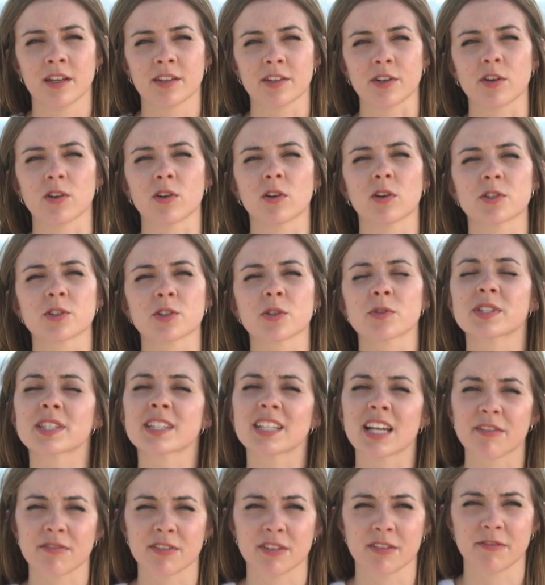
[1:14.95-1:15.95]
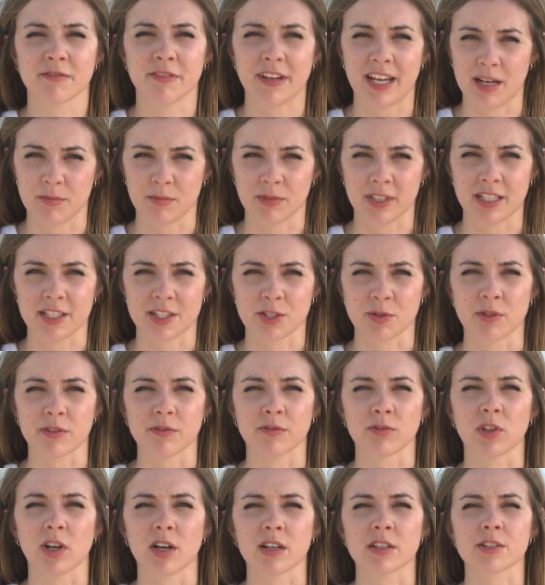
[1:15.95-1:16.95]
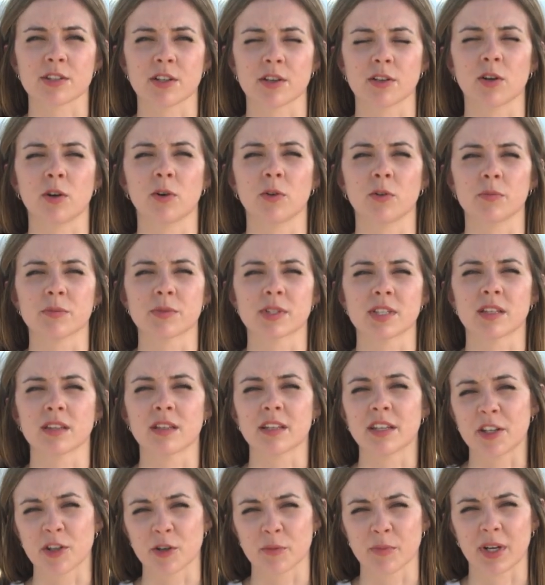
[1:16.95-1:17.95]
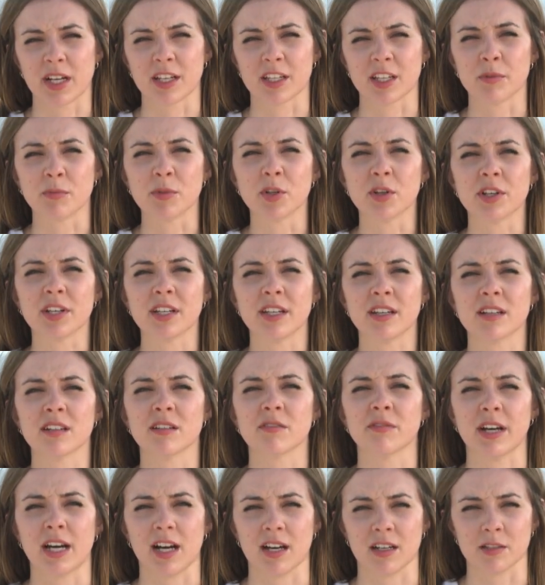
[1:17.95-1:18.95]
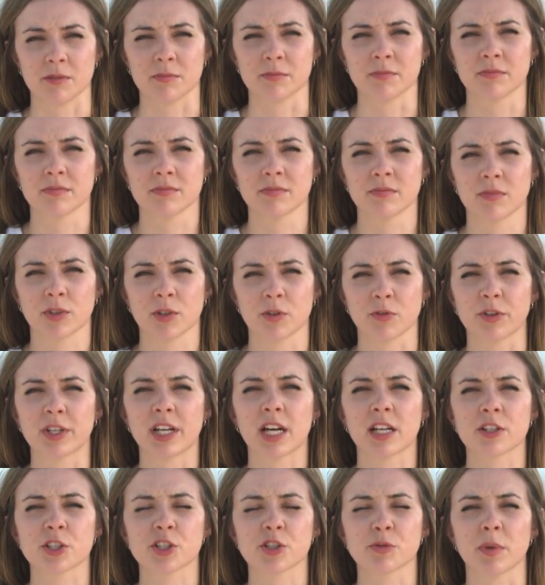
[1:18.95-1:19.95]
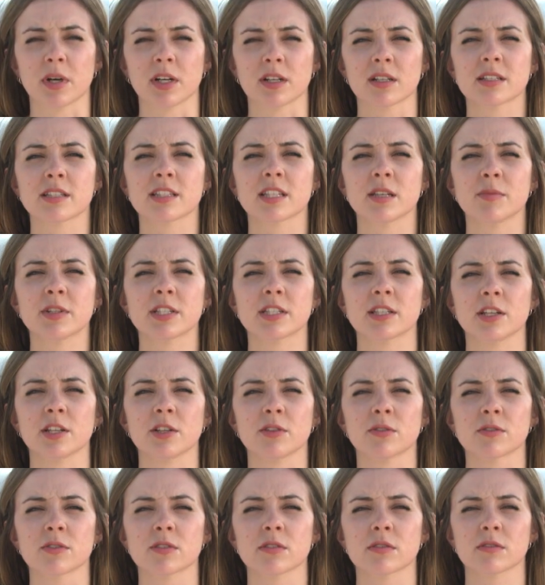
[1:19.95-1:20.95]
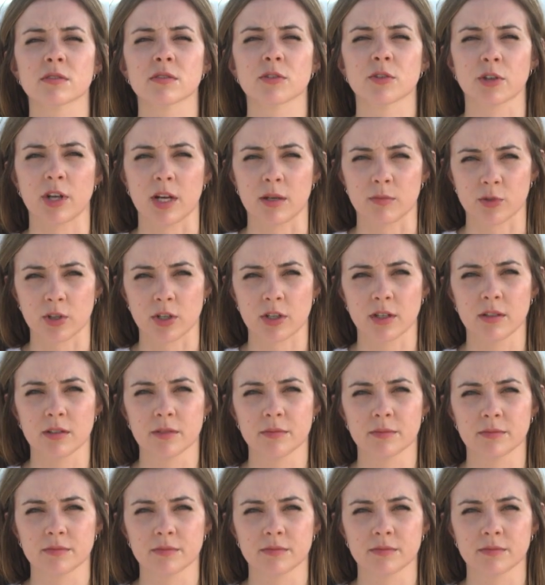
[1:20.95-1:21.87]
There are also seven families families who have lost their homes in the nearby community of Aq'am. Rhianna Schmunk, CBC News, Cranbrook.